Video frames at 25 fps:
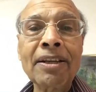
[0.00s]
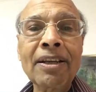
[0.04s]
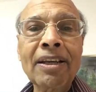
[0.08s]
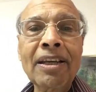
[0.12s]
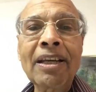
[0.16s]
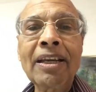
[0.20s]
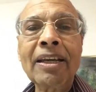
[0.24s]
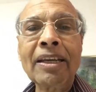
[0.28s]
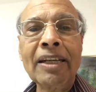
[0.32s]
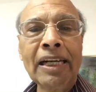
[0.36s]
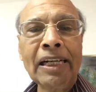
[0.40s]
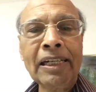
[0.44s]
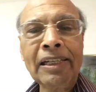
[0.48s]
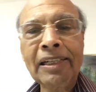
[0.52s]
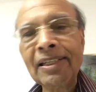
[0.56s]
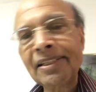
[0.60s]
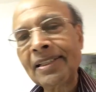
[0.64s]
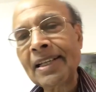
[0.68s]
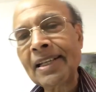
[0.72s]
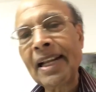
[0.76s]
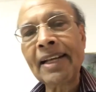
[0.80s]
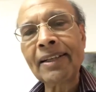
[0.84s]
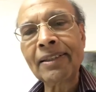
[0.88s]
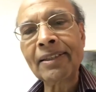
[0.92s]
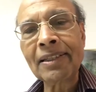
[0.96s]
Here, at least,
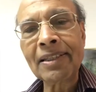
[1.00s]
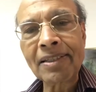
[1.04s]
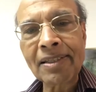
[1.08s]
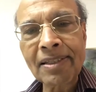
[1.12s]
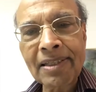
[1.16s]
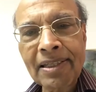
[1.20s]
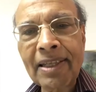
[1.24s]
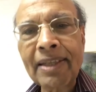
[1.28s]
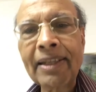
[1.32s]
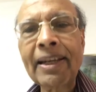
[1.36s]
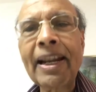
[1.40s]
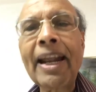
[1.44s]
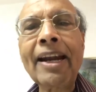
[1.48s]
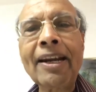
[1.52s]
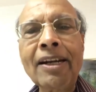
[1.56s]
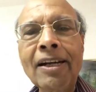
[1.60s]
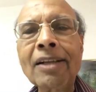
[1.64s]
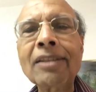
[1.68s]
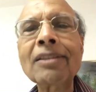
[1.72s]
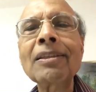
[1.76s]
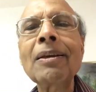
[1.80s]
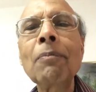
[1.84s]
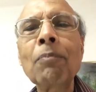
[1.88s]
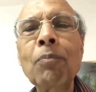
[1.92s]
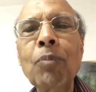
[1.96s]
I can see an end at
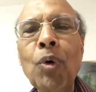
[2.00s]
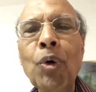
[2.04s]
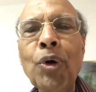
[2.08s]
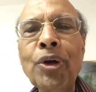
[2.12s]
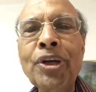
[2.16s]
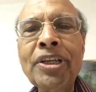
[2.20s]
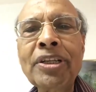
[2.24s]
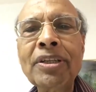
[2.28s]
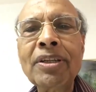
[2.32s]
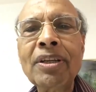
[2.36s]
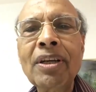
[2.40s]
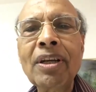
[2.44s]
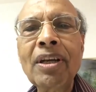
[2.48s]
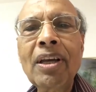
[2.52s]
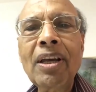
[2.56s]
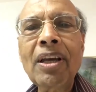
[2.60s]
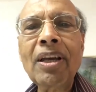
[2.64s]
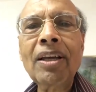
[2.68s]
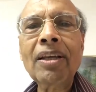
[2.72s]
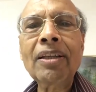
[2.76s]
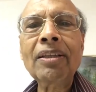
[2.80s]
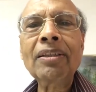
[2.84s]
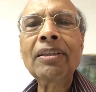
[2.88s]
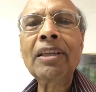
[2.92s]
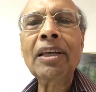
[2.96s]
some point.
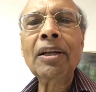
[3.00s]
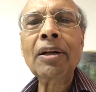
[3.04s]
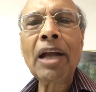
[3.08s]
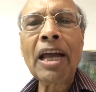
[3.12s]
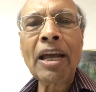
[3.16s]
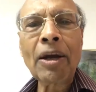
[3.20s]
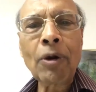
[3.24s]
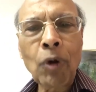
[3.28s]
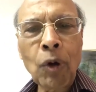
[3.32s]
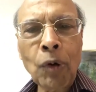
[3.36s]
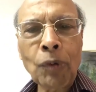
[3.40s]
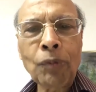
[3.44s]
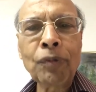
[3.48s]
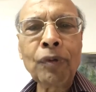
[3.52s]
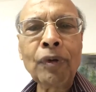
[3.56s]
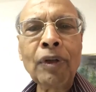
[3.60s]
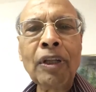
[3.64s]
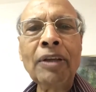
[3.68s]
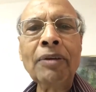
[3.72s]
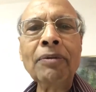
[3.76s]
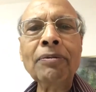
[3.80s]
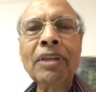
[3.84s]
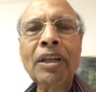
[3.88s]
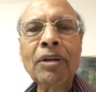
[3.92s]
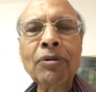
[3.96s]
Okay.
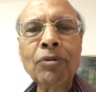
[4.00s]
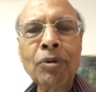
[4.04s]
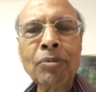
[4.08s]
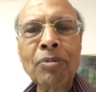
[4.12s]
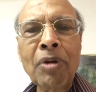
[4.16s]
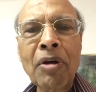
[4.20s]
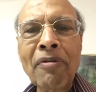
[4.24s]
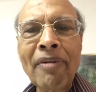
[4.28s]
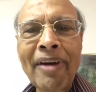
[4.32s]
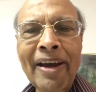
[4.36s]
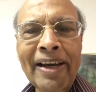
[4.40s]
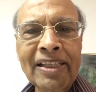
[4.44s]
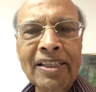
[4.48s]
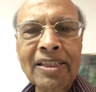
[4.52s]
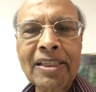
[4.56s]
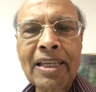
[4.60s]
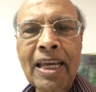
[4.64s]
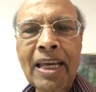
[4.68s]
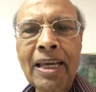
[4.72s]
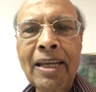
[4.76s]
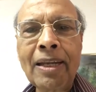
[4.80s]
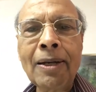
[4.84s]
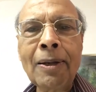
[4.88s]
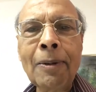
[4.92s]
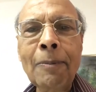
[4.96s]
Hopefully there would be a
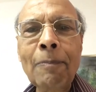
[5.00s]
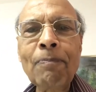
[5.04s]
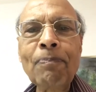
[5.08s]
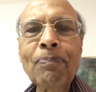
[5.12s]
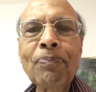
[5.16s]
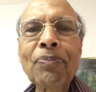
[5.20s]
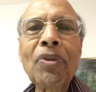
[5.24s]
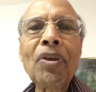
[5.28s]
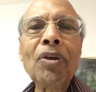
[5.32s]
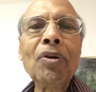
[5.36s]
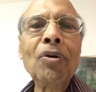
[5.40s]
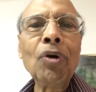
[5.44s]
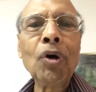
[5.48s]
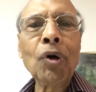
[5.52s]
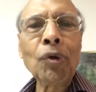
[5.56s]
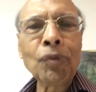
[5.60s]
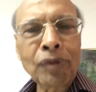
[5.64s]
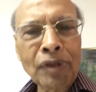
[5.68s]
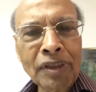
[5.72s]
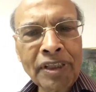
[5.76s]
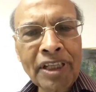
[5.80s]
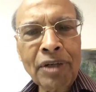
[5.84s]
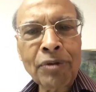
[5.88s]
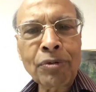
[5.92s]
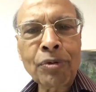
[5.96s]
vaccine.
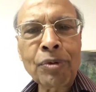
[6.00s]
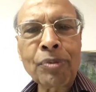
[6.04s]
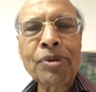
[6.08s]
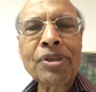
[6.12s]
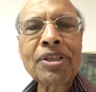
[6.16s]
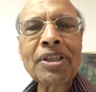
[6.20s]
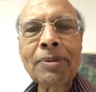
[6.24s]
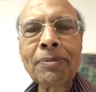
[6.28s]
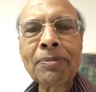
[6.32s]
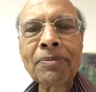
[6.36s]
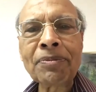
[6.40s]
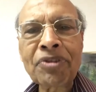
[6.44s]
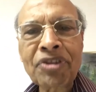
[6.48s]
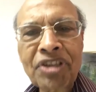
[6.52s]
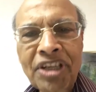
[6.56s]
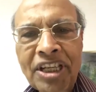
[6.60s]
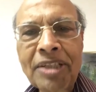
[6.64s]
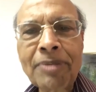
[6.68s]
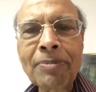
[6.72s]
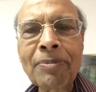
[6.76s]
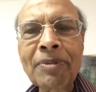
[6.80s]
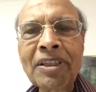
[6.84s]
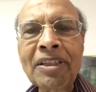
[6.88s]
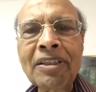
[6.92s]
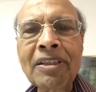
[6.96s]
Hopefully there would be some
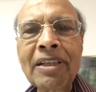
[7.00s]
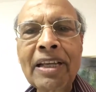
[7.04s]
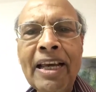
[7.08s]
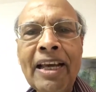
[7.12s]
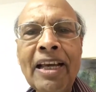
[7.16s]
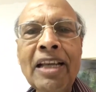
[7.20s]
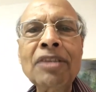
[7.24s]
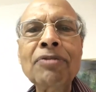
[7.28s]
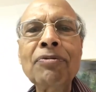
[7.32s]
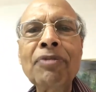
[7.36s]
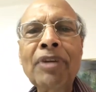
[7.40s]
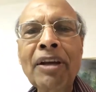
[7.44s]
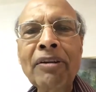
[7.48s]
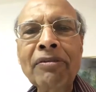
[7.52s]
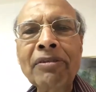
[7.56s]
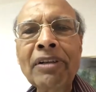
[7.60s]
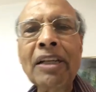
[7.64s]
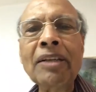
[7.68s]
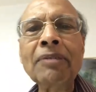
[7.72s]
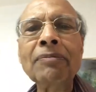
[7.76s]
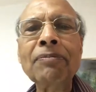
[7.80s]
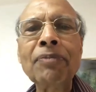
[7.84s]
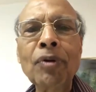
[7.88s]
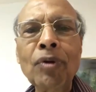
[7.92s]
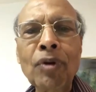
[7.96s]
treatment, as we have
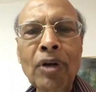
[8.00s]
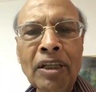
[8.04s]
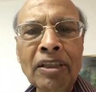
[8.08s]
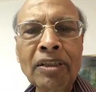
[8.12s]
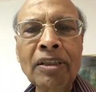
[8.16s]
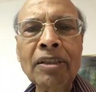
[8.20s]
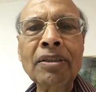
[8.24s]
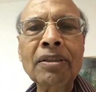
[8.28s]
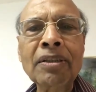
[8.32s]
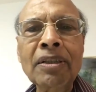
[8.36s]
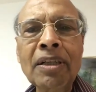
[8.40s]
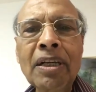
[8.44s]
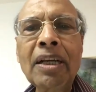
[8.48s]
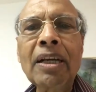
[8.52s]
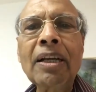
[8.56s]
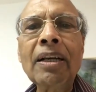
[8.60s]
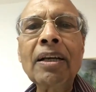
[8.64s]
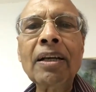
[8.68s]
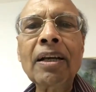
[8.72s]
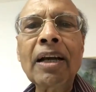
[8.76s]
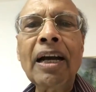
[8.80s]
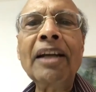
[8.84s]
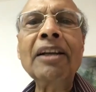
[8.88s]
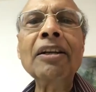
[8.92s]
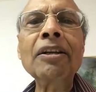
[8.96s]
done for other
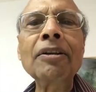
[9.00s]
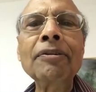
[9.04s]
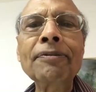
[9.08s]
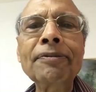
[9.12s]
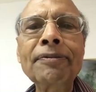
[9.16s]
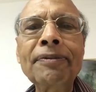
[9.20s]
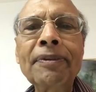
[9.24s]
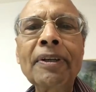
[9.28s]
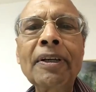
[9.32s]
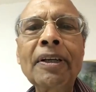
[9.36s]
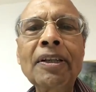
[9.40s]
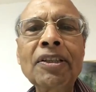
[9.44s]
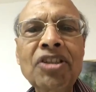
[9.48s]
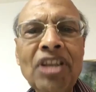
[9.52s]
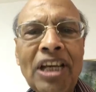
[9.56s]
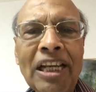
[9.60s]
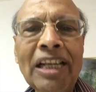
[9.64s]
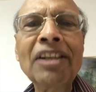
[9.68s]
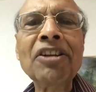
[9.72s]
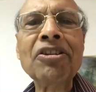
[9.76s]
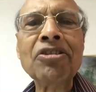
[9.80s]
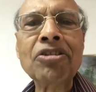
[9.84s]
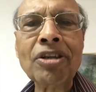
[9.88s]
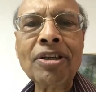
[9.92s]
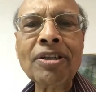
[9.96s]
kind of
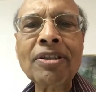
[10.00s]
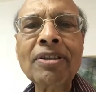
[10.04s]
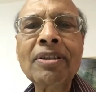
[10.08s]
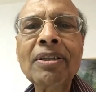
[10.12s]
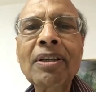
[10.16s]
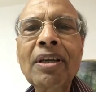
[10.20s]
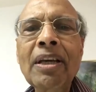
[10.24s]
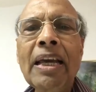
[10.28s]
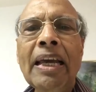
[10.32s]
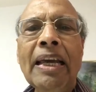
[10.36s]
challenges.